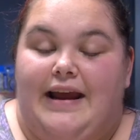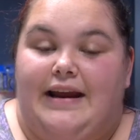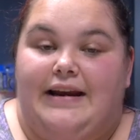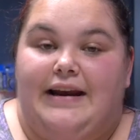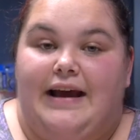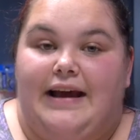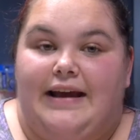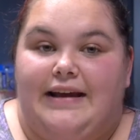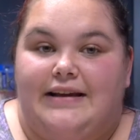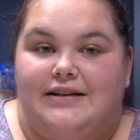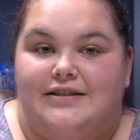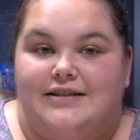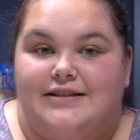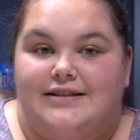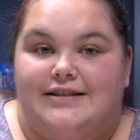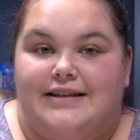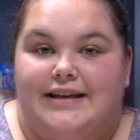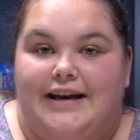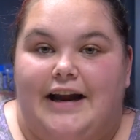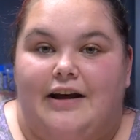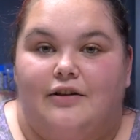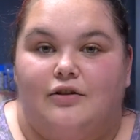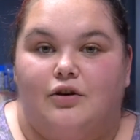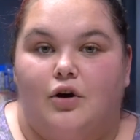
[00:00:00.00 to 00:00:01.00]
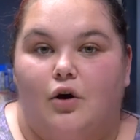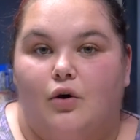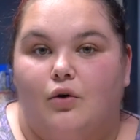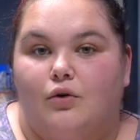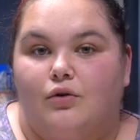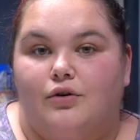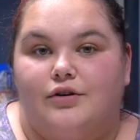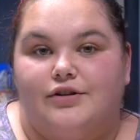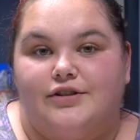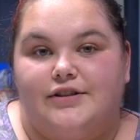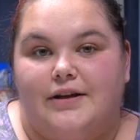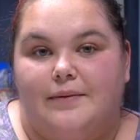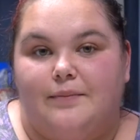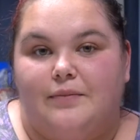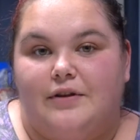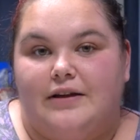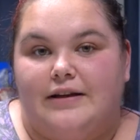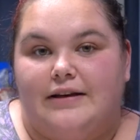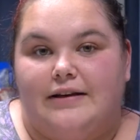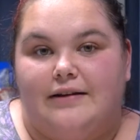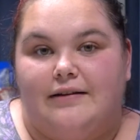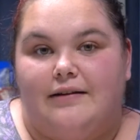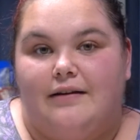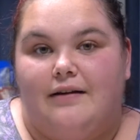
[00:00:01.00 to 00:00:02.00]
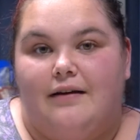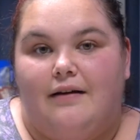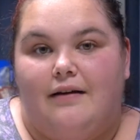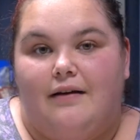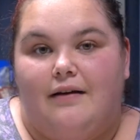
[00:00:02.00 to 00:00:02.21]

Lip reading: a night just to get out of the cold or something?